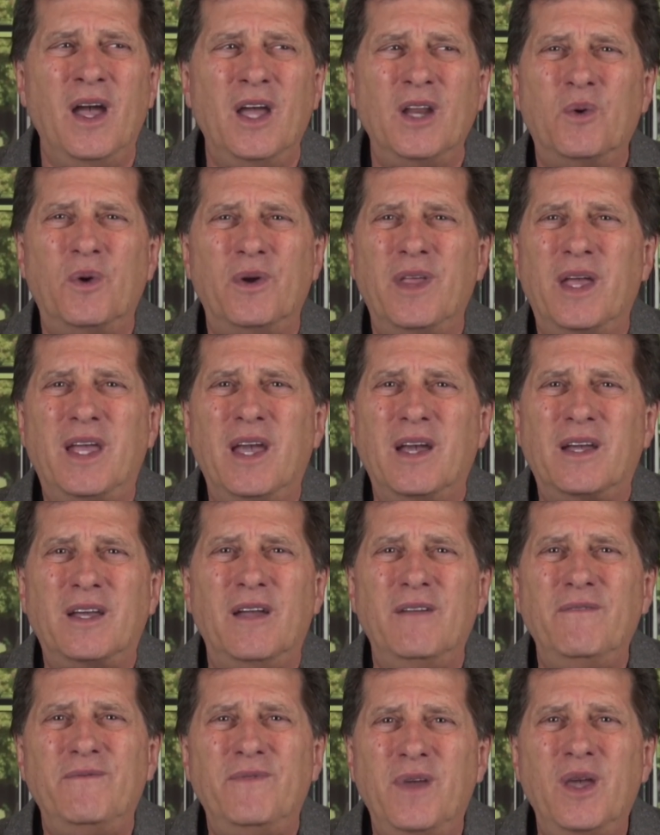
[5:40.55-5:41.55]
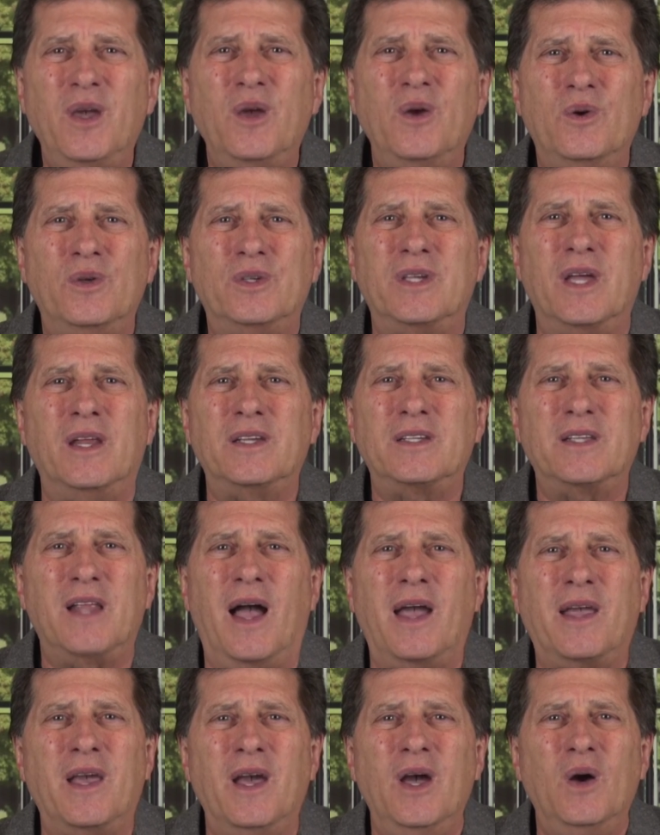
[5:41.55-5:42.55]
to where they get confused, and it's
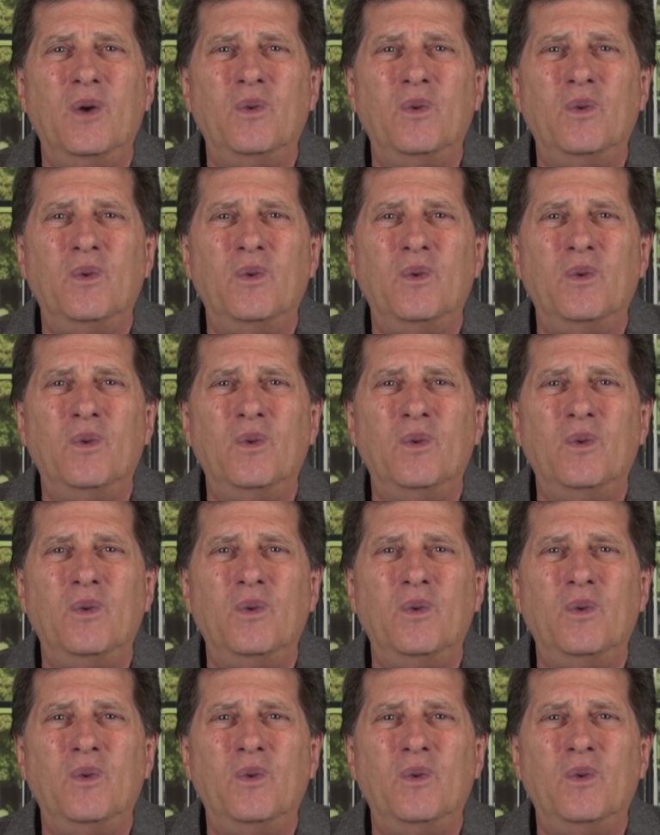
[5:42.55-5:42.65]
like,